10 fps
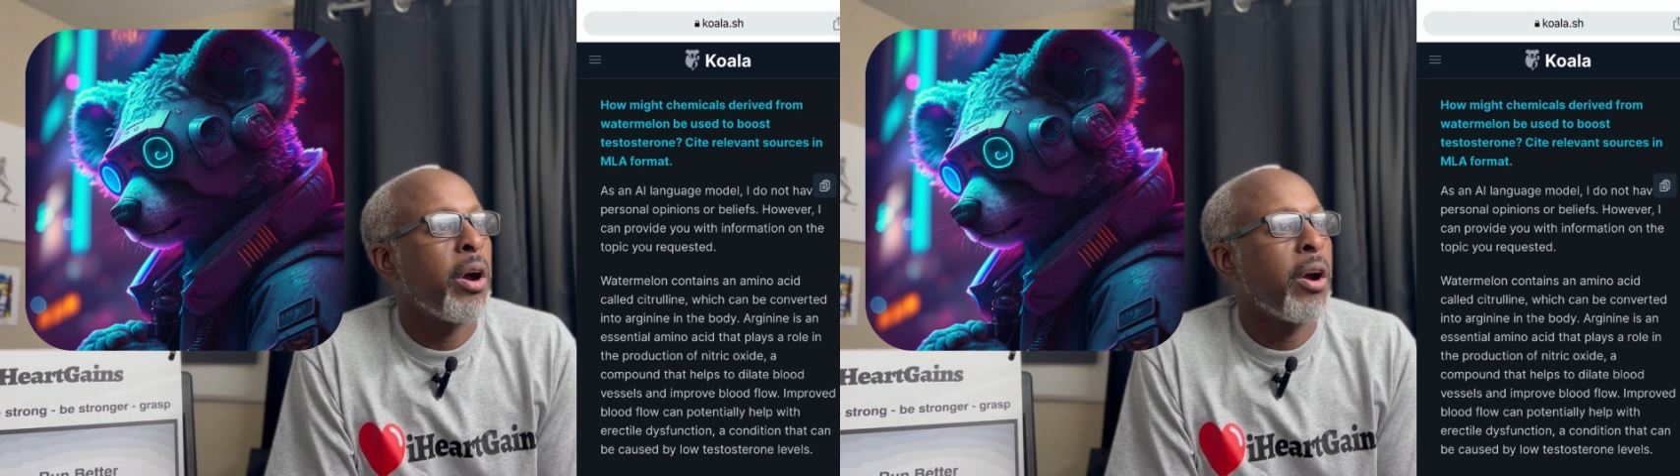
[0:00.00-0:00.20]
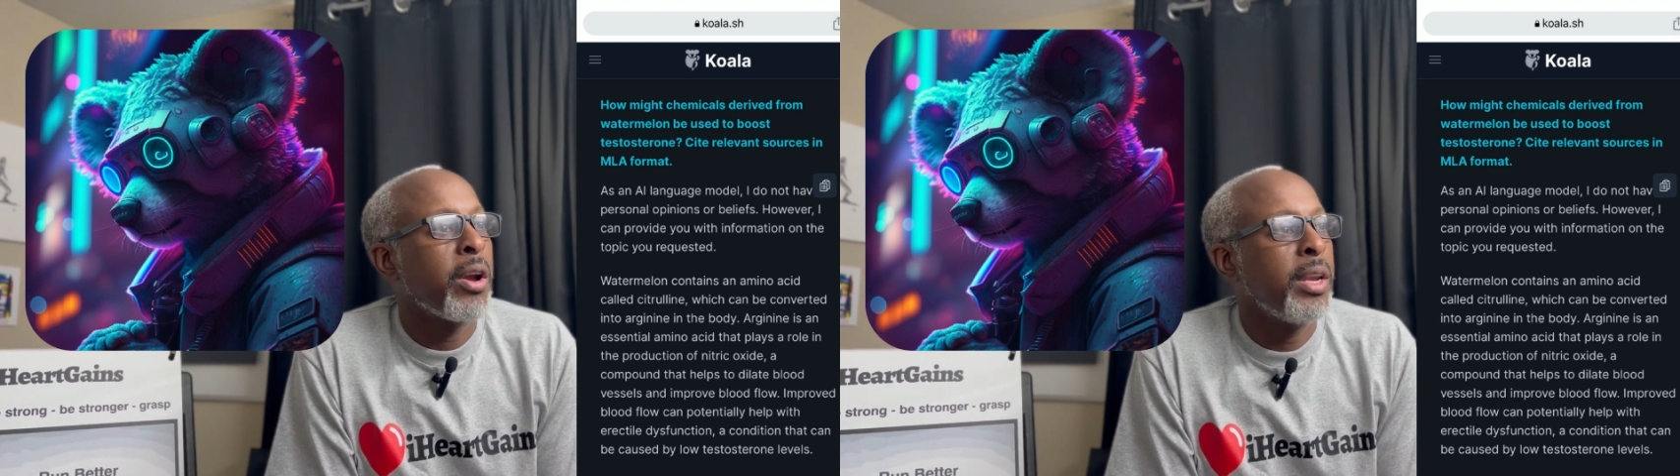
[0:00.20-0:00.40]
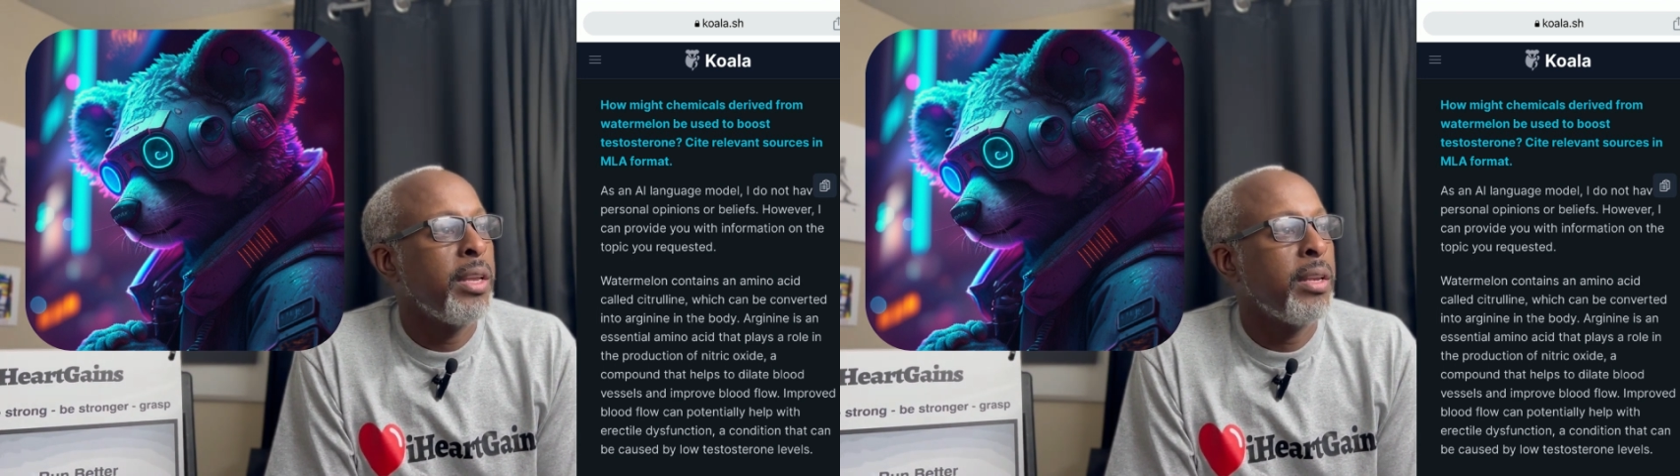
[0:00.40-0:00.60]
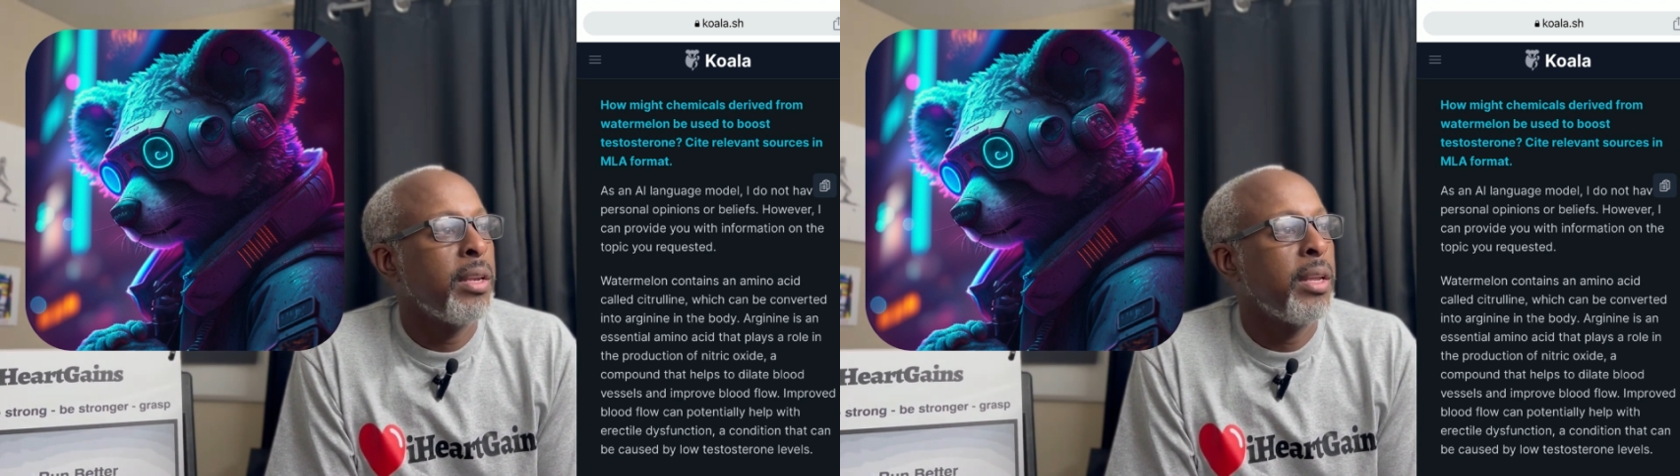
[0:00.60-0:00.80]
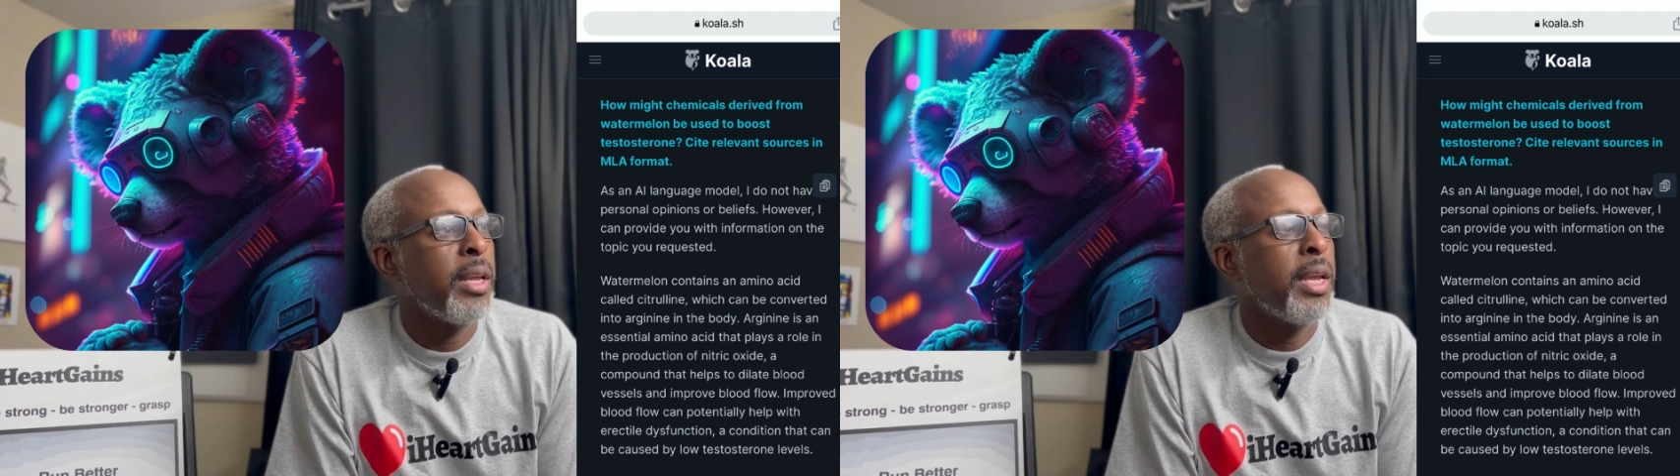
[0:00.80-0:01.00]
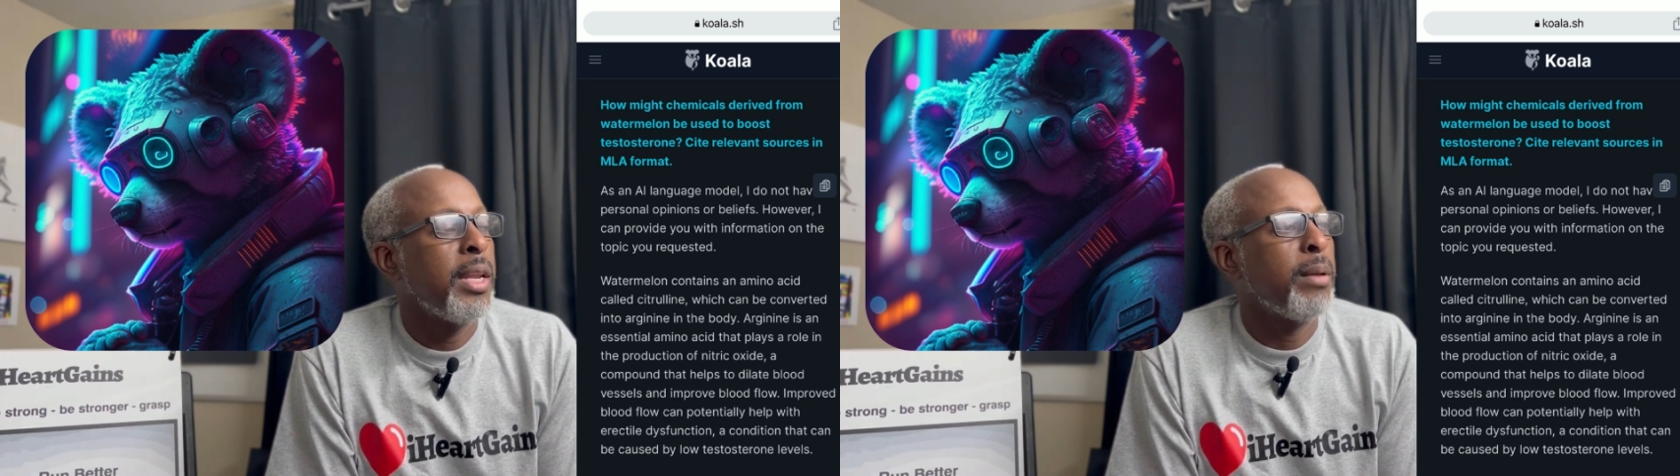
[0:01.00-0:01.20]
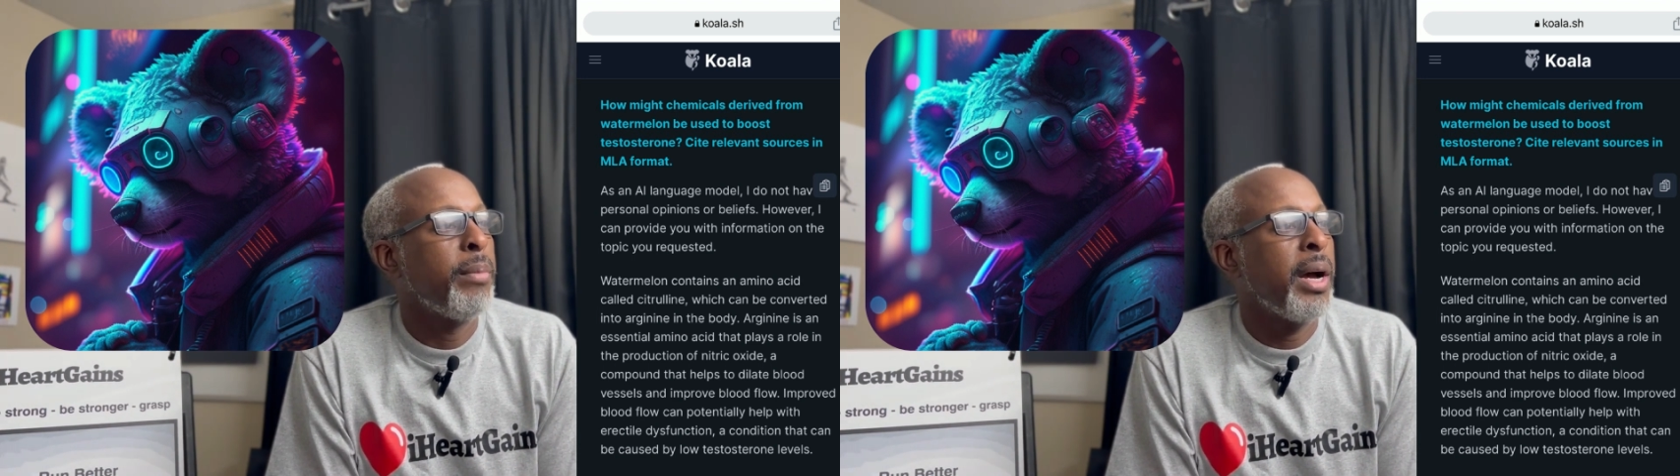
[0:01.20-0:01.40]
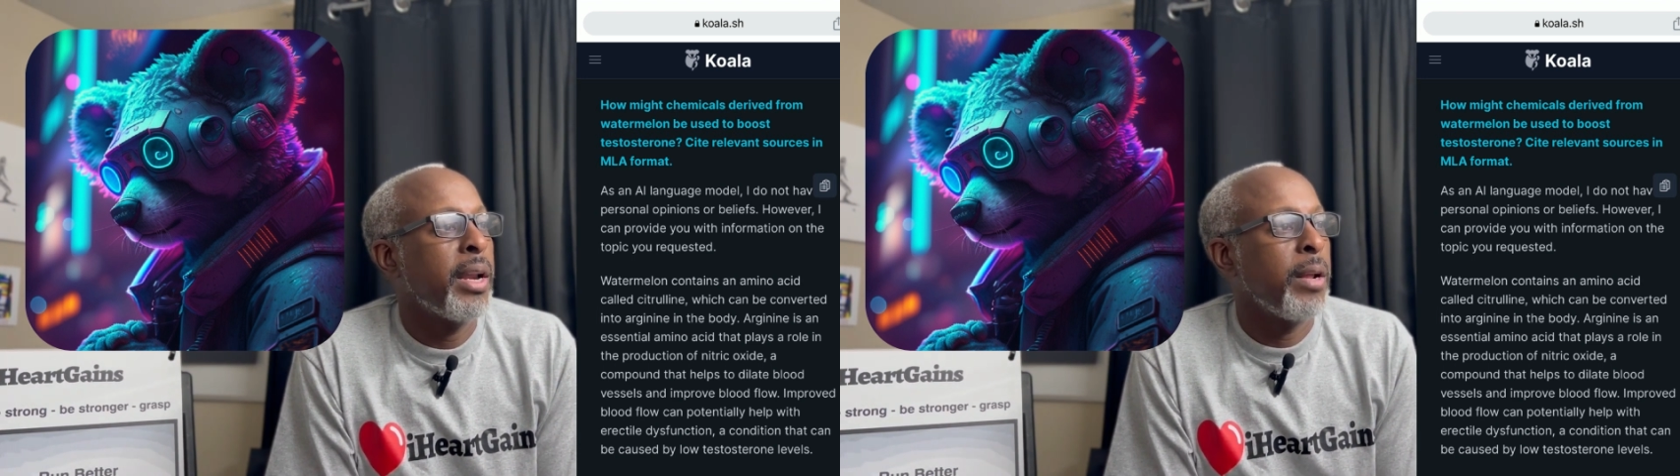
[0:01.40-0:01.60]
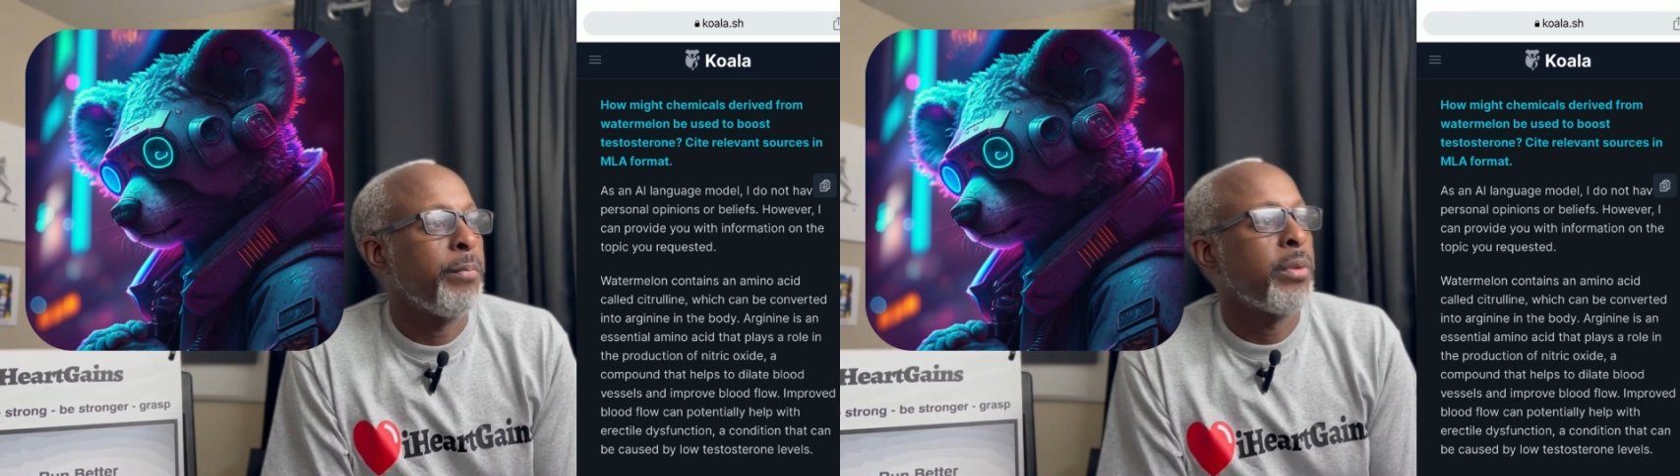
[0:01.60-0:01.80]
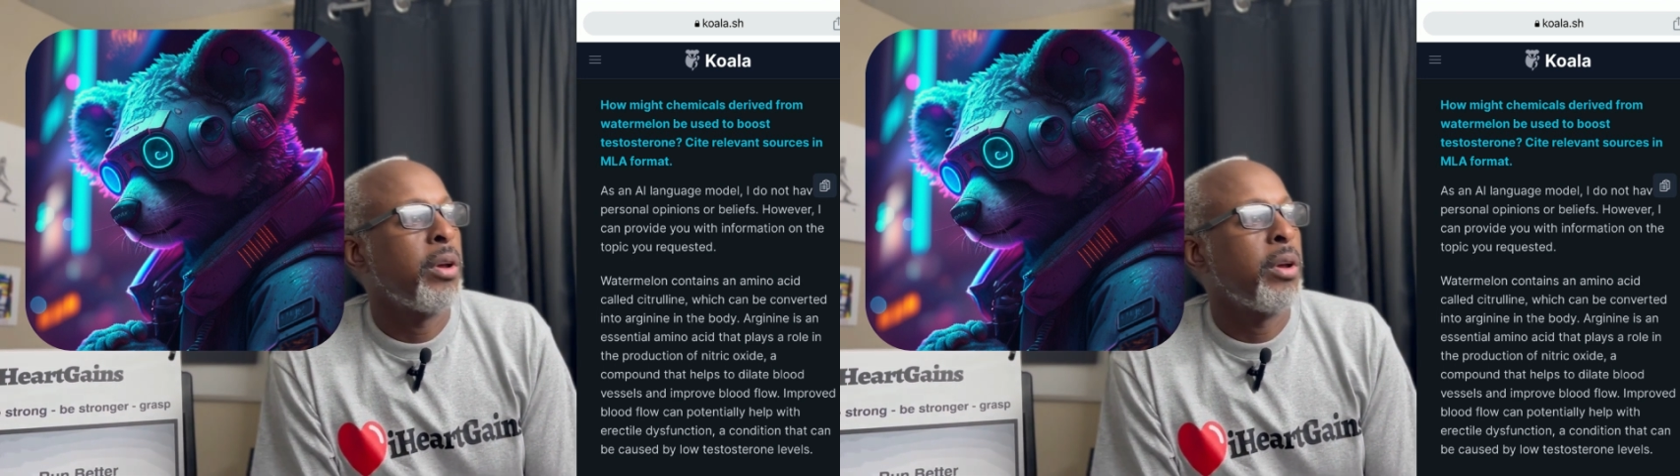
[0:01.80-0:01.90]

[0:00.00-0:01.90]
arginine in the body.